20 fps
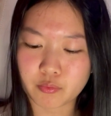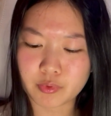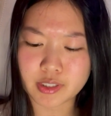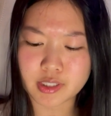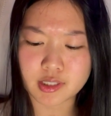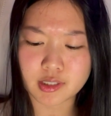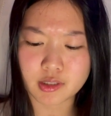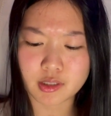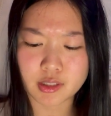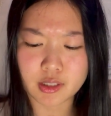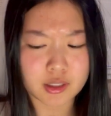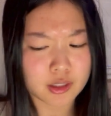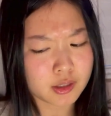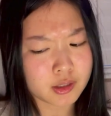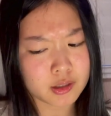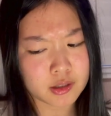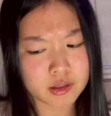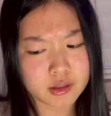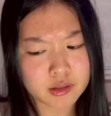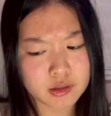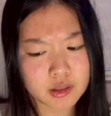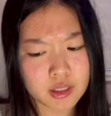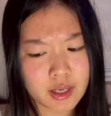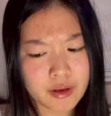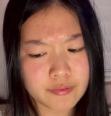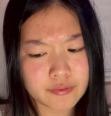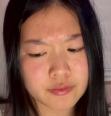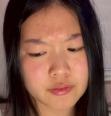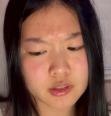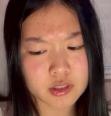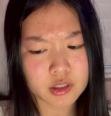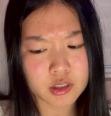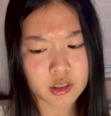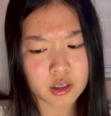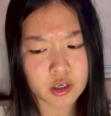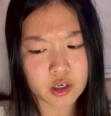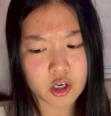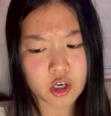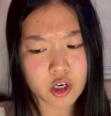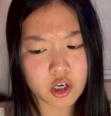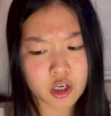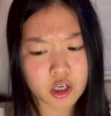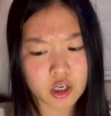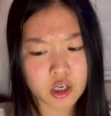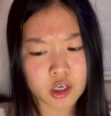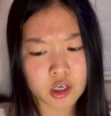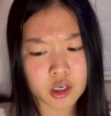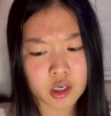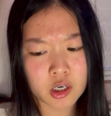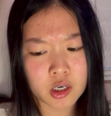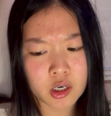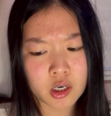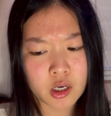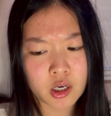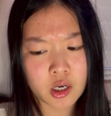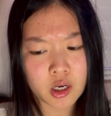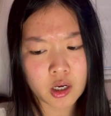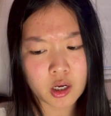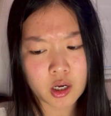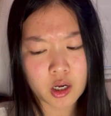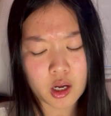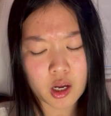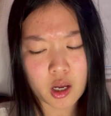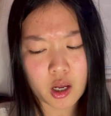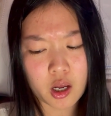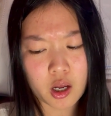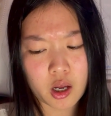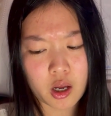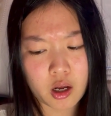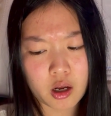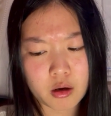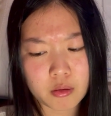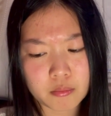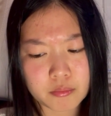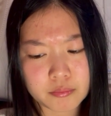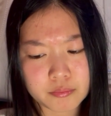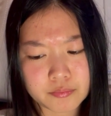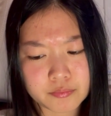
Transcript: recently left her um